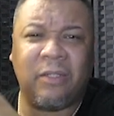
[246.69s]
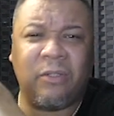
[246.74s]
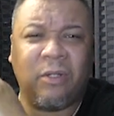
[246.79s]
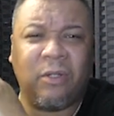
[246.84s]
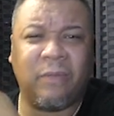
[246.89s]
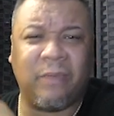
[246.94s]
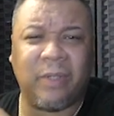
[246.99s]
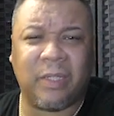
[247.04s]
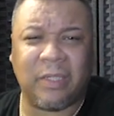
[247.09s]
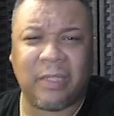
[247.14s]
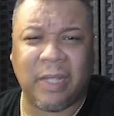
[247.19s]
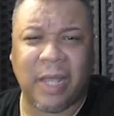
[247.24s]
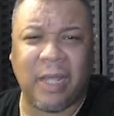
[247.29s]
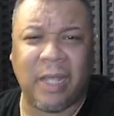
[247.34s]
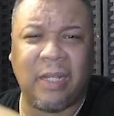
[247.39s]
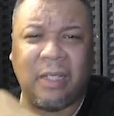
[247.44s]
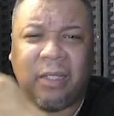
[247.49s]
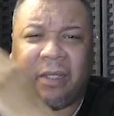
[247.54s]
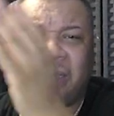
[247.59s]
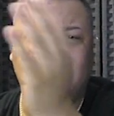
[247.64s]
It's sort of
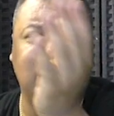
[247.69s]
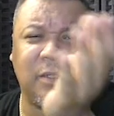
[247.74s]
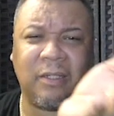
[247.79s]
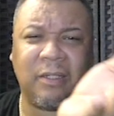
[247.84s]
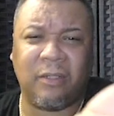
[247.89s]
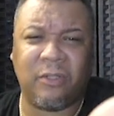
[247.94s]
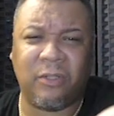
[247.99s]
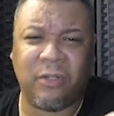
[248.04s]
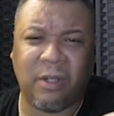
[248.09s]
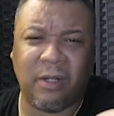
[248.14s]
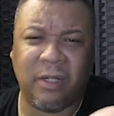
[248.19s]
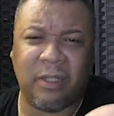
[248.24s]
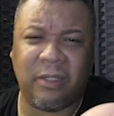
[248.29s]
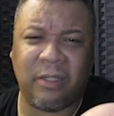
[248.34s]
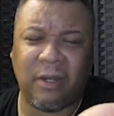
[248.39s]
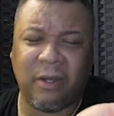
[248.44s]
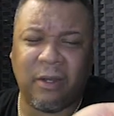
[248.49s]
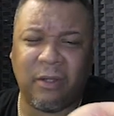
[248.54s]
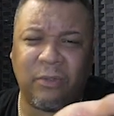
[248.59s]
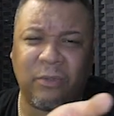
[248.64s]
exciting because it's uncharted
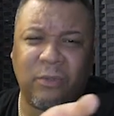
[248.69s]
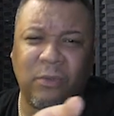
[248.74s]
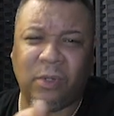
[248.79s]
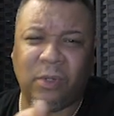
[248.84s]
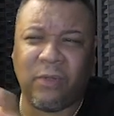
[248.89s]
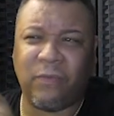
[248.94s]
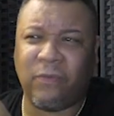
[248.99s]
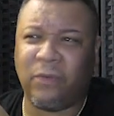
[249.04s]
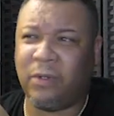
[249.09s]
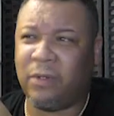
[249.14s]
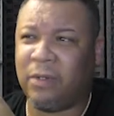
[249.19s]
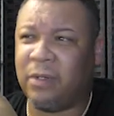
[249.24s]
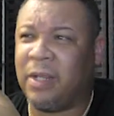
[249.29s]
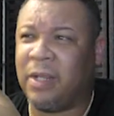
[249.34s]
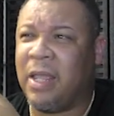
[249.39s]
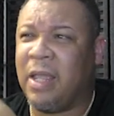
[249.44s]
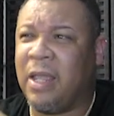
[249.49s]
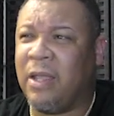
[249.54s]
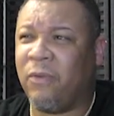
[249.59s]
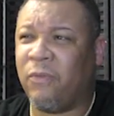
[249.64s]
territory for
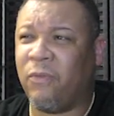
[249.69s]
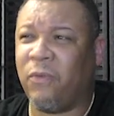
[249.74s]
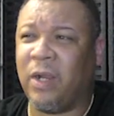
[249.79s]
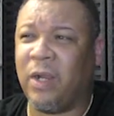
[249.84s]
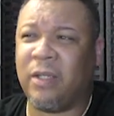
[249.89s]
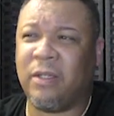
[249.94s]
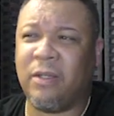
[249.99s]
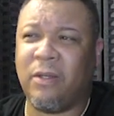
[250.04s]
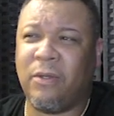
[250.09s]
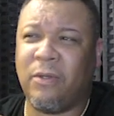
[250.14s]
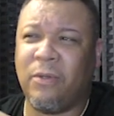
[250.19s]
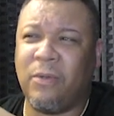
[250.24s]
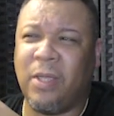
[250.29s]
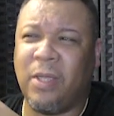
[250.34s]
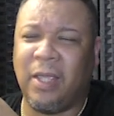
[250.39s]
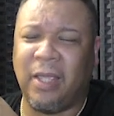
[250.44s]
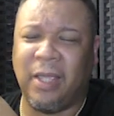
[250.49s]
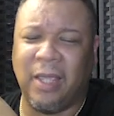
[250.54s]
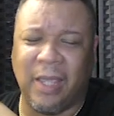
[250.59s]
Franco